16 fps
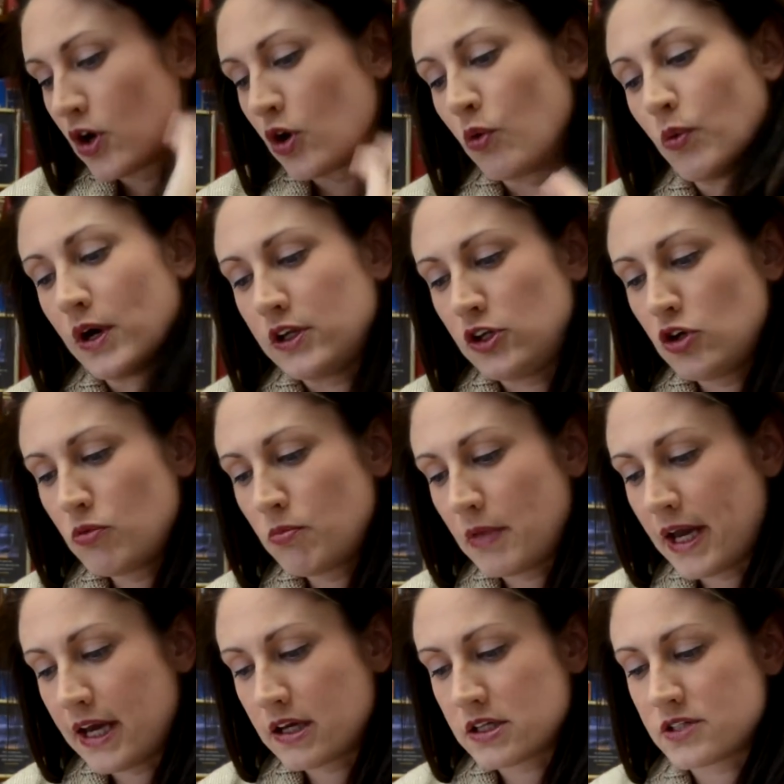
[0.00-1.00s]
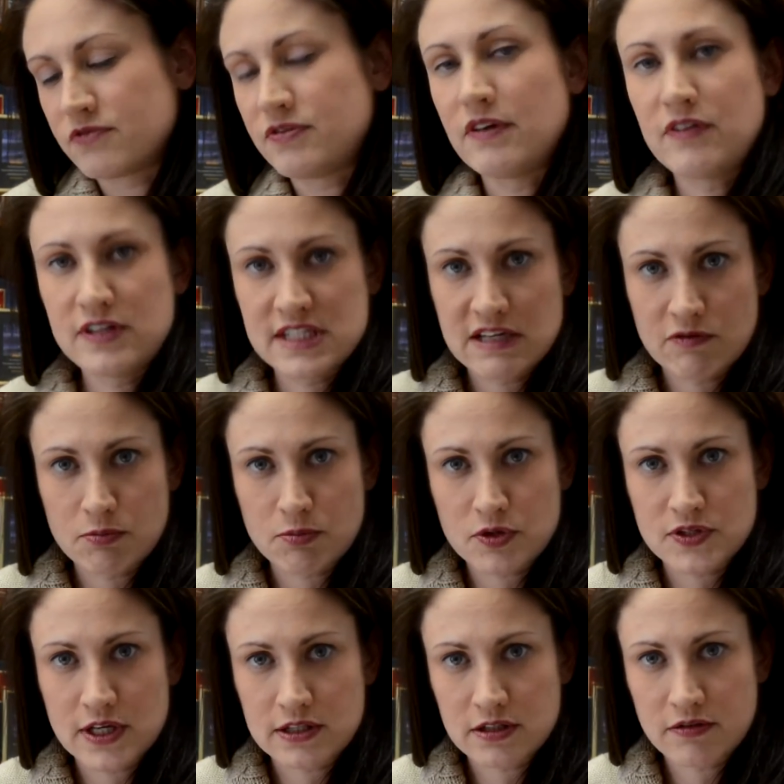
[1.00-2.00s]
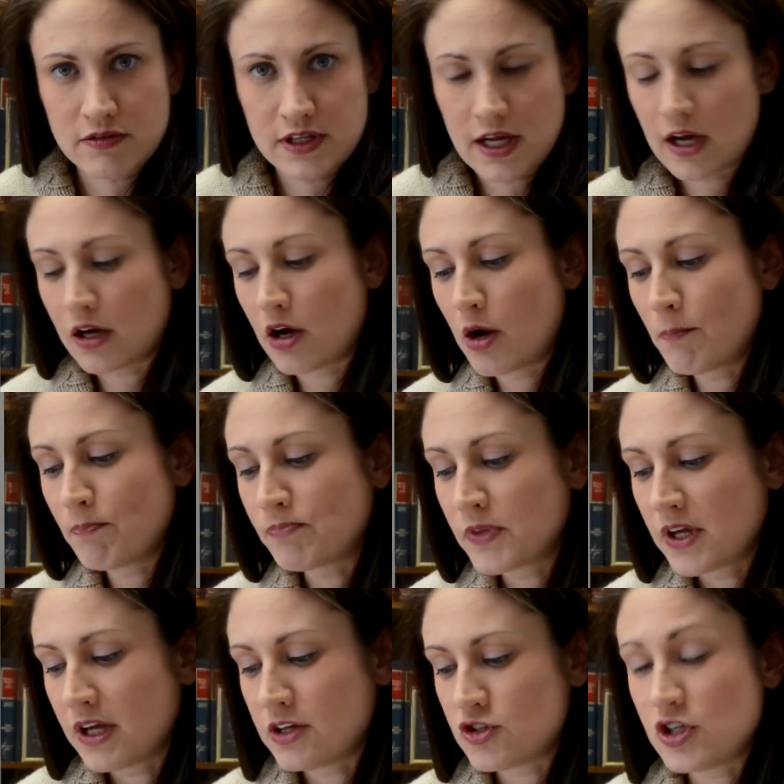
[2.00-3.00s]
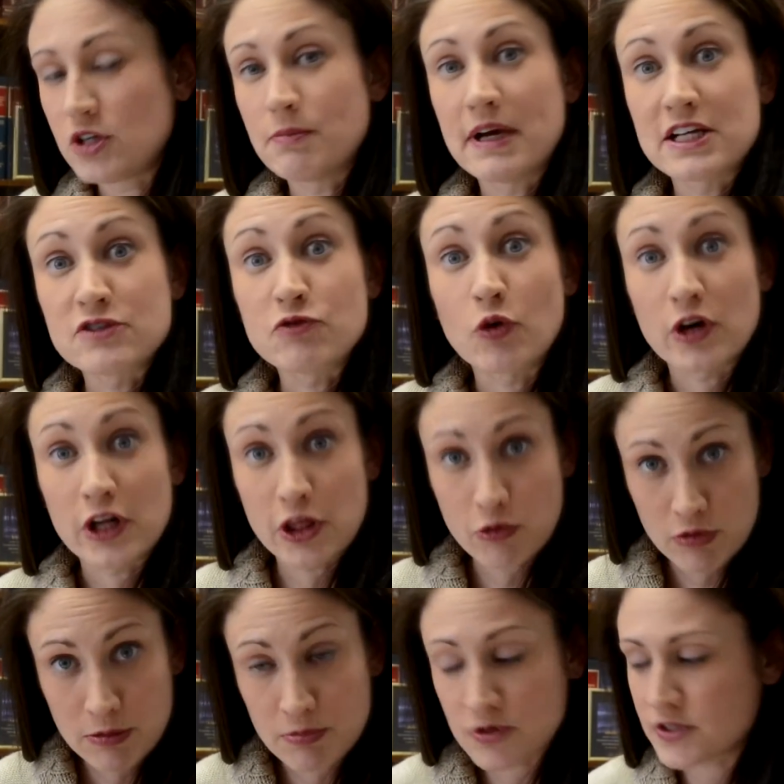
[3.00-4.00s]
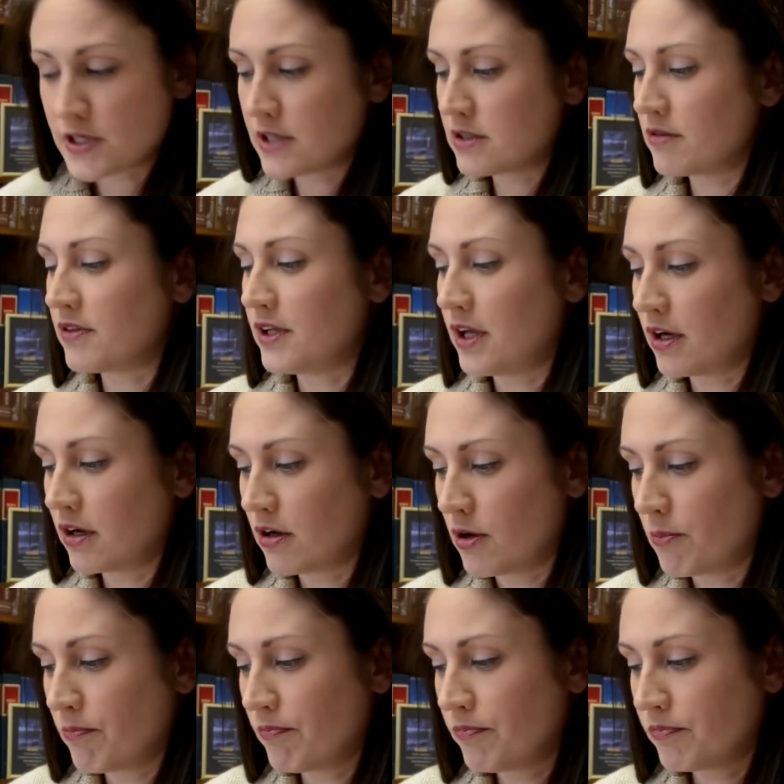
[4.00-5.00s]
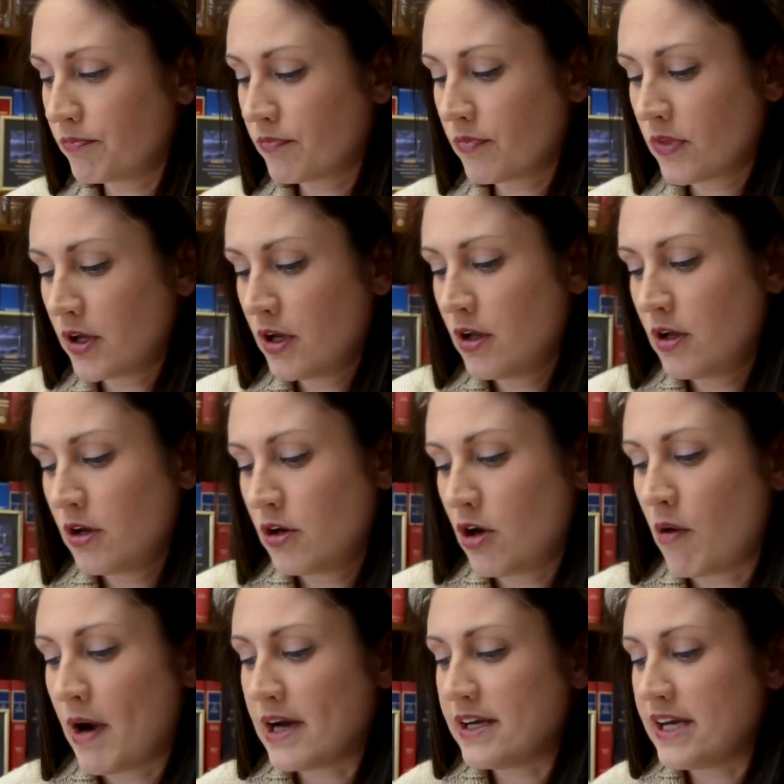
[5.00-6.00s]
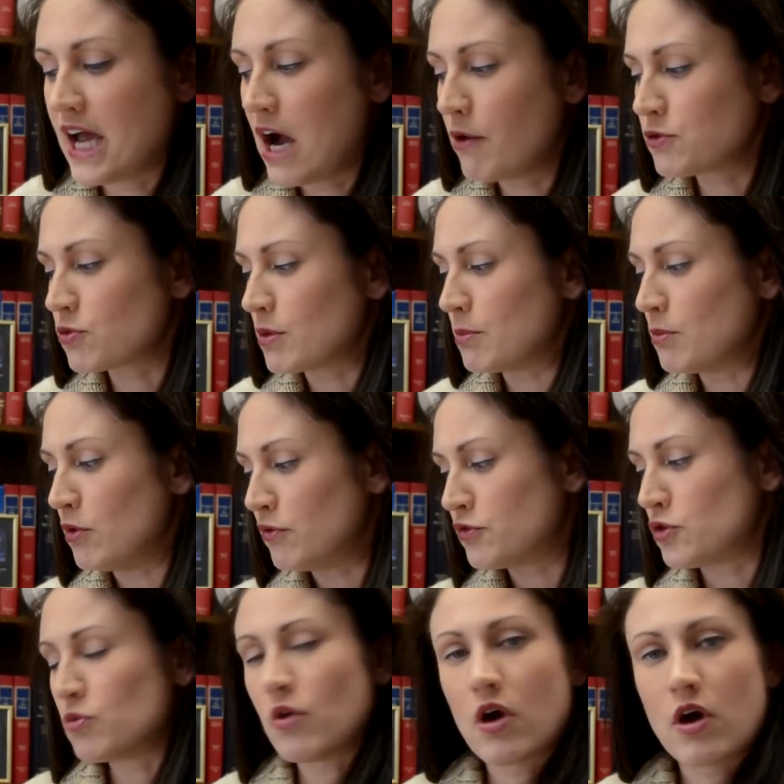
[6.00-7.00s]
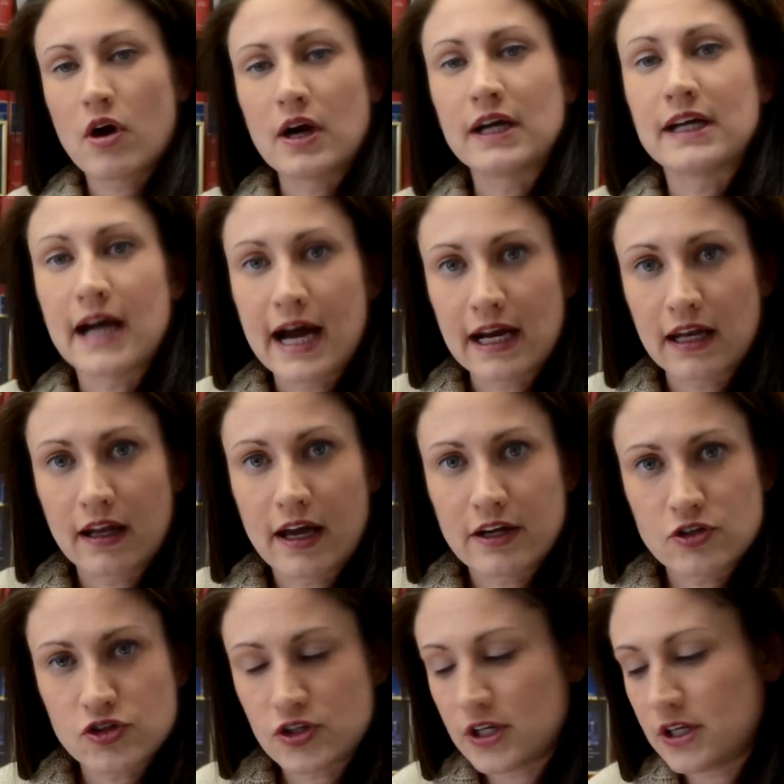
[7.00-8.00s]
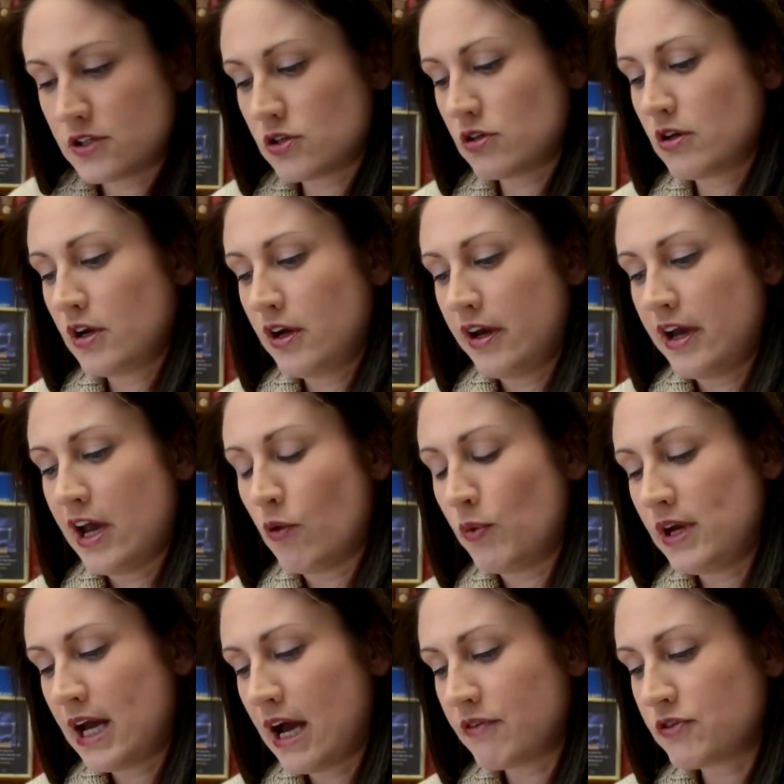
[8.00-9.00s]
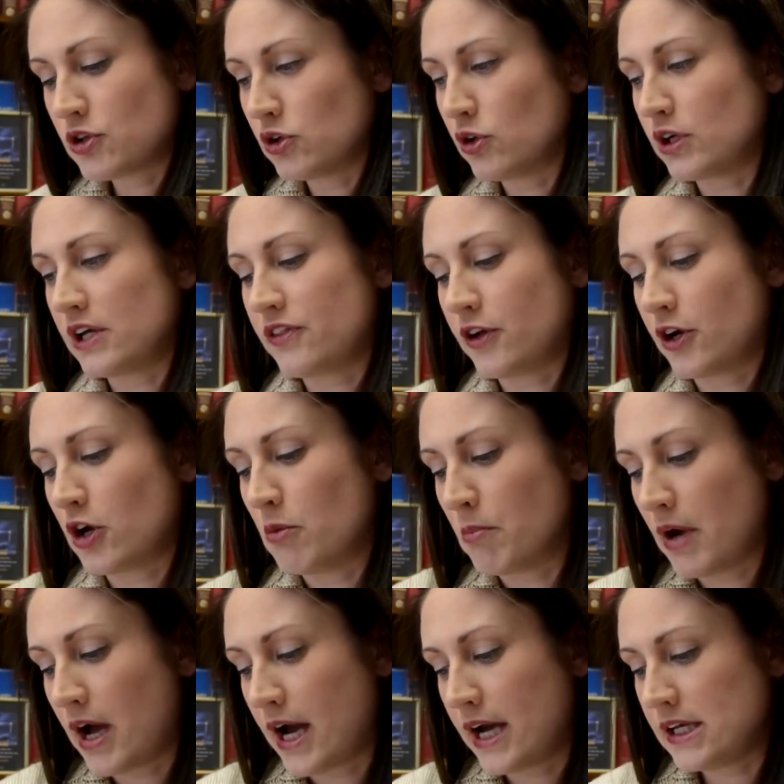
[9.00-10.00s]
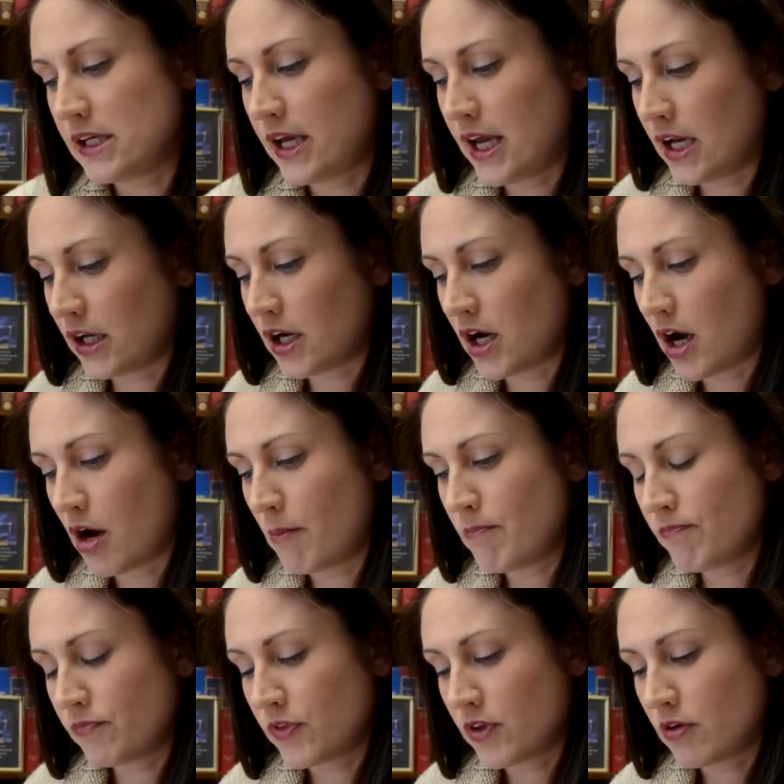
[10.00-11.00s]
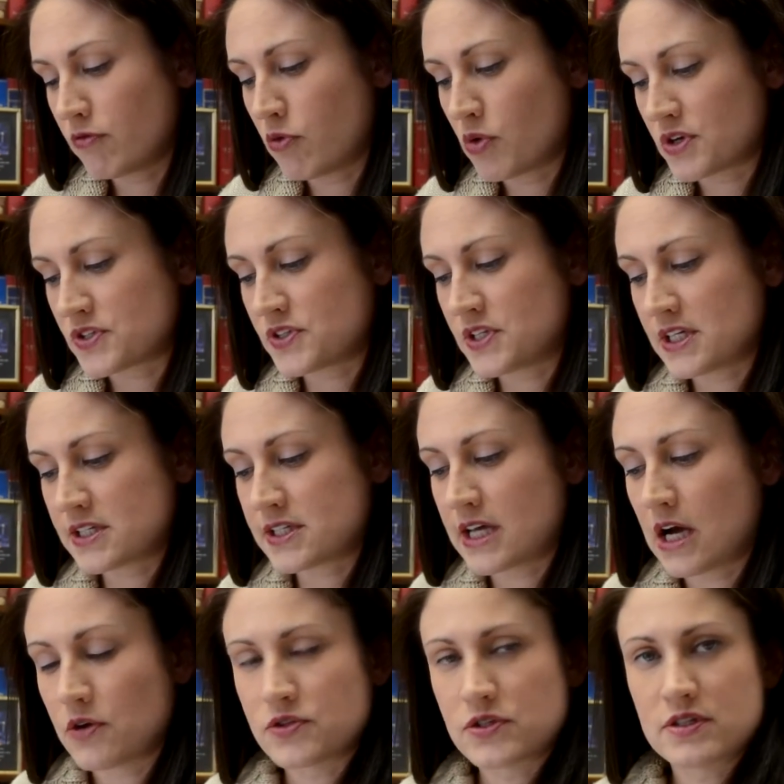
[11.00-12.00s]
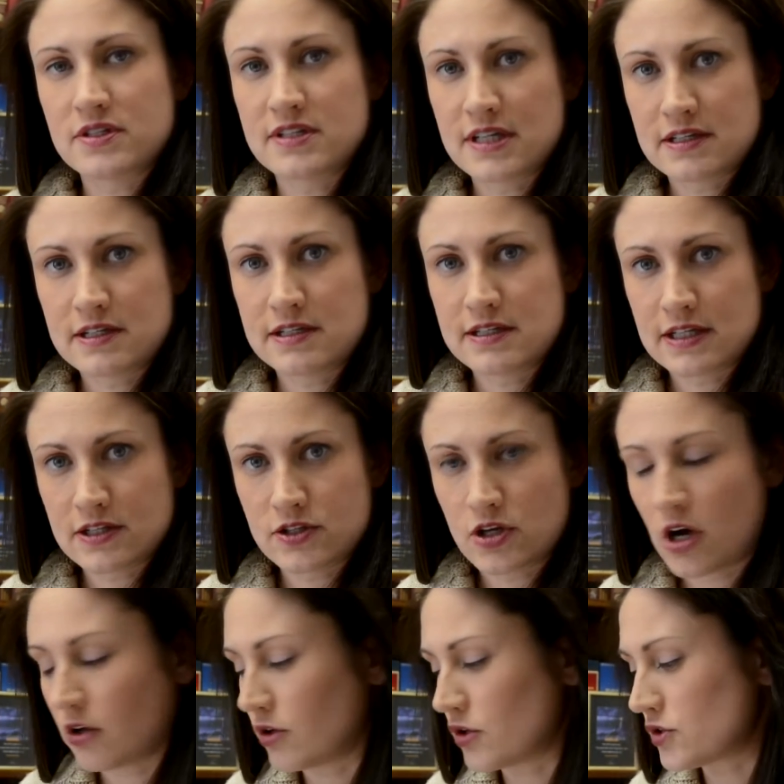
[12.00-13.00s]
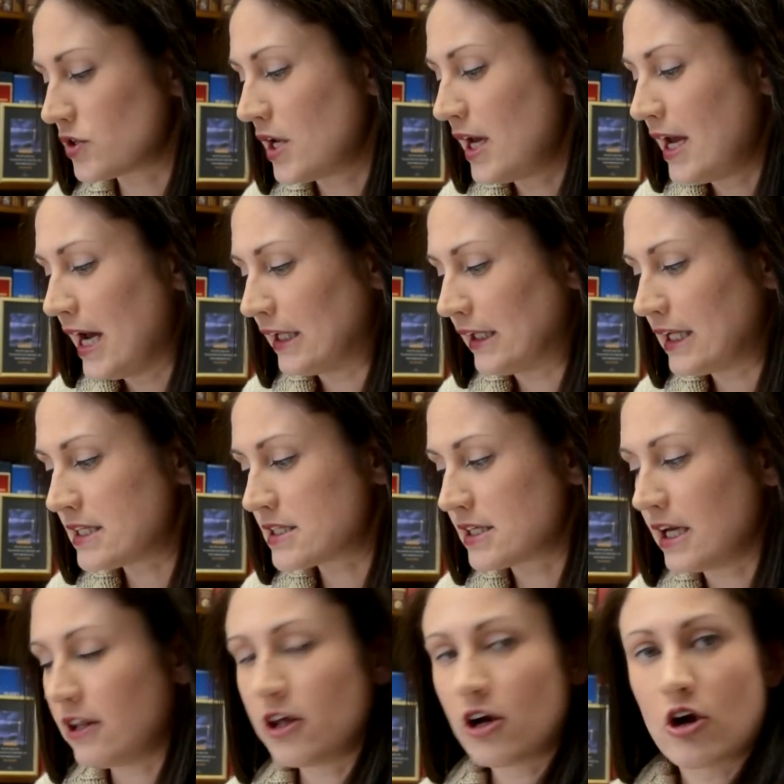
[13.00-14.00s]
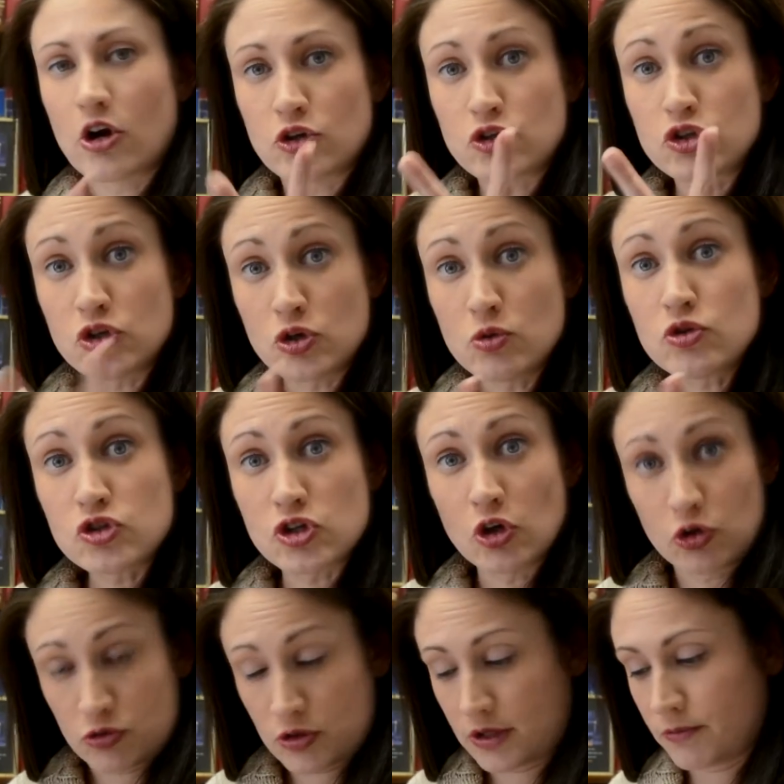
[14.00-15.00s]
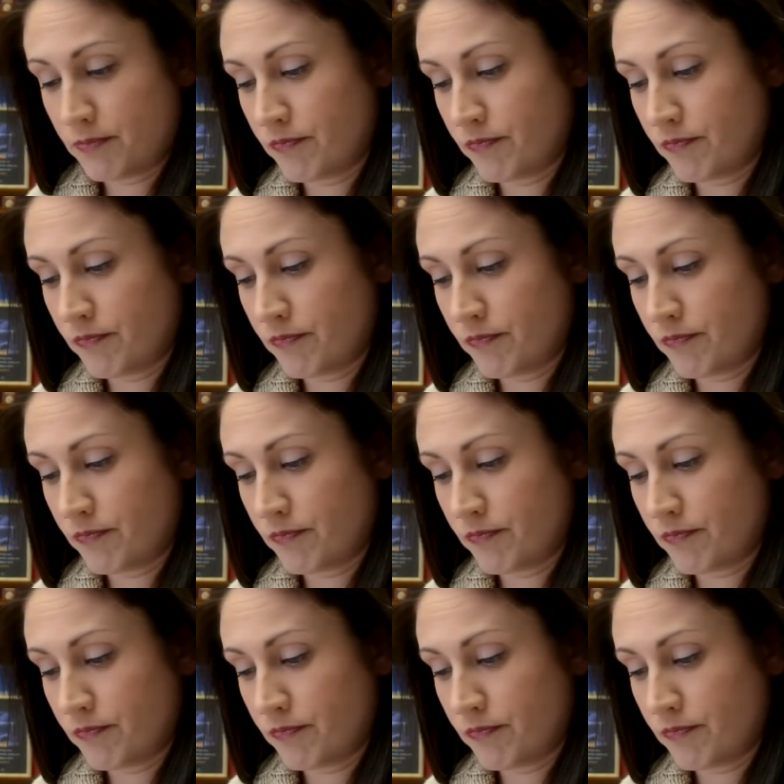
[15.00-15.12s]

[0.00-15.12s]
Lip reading: what you make is 57% of the income and she makes 43% of the income. All right, now as we move to our guideline sheet, and we have to look at the combined income for $6,066. And let's say there are 2 children.